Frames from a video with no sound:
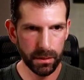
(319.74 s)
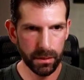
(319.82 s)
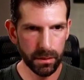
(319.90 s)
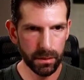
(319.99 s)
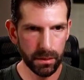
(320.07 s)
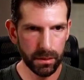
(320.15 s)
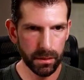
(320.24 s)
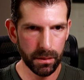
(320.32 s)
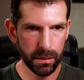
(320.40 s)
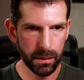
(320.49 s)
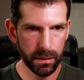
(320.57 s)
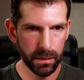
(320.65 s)

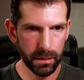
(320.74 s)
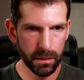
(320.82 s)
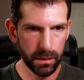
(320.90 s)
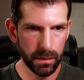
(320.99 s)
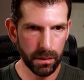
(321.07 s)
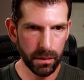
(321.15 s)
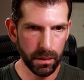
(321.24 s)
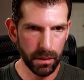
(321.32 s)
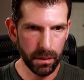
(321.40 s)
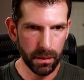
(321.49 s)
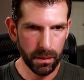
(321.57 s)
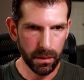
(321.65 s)

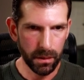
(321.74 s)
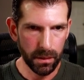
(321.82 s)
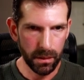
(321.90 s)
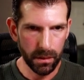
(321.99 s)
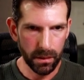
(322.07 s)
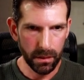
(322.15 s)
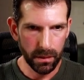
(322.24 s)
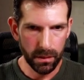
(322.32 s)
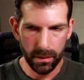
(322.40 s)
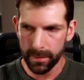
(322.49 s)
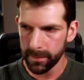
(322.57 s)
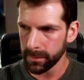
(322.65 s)

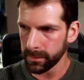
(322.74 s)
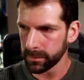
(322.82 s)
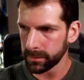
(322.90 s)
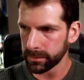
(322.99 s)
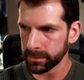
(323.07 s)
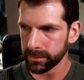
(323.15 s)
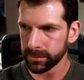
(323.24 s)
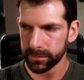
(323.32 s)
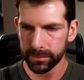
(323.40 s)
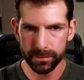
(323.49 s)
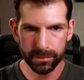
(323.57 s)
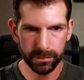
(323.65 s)

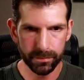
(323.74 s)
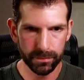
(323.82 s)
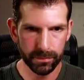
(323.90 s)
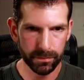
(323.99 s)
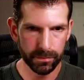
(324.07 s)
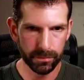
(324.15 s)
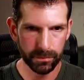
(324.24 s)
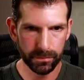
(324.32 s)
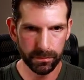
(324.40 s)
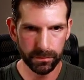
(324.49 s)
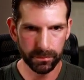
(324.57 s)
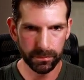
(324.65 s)

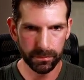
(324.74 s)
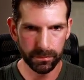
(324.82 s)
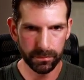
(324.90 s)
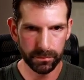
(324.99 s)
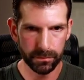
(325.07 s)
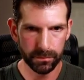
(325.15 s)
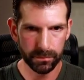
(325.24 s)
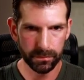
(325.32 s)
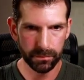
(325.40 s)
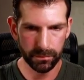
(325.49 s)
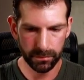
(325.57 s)
Nothing is said.